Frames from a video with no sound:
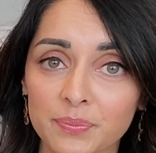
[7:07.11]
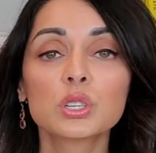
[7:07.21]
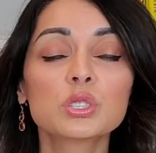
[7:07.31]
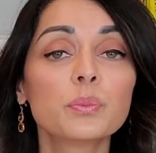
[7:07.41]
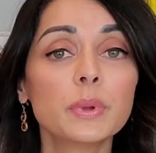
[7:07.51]

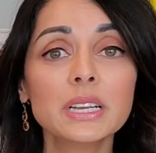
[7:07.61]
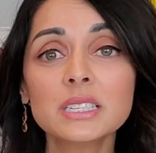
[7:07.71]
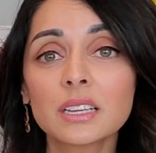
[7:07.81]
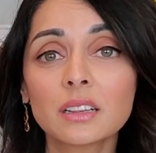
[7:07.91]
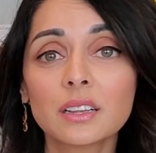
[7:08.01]
So
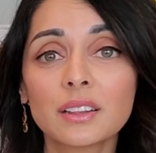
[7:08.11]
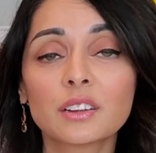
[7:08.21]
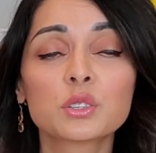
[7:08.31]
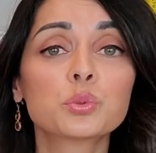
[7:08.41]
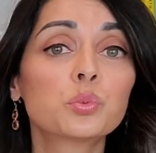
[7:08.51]
basically,
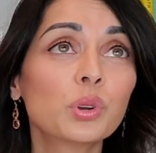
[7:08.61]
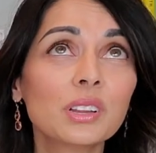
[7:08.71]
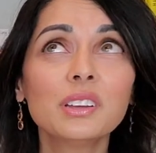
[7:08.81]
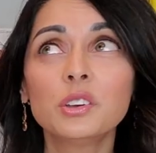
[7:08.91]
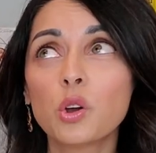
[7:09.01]
there's
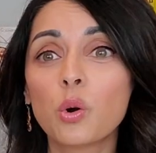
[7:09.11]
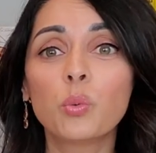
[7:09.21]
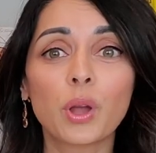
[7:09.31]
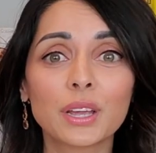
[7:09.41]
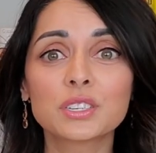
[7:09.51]
really no
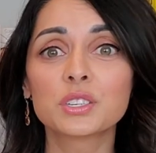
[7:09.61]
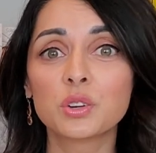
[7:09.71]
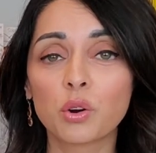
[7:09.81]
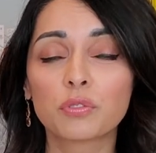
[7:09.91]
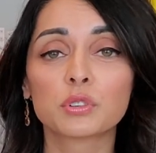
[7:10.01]
way to
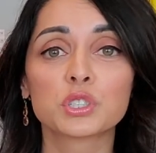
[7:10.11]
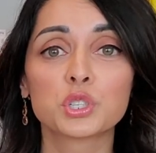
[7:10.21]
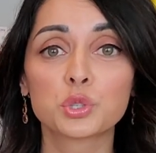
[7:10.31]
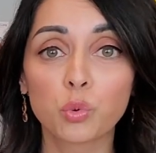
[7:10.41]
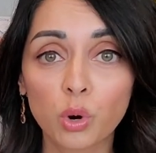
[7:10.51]
know for
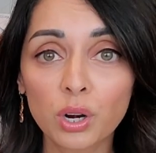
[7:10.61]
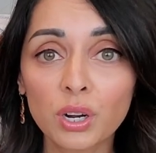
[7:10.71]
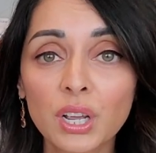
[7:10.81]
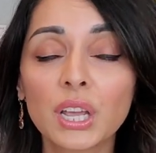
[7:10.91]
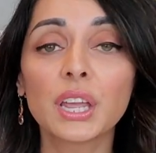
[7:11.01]
sure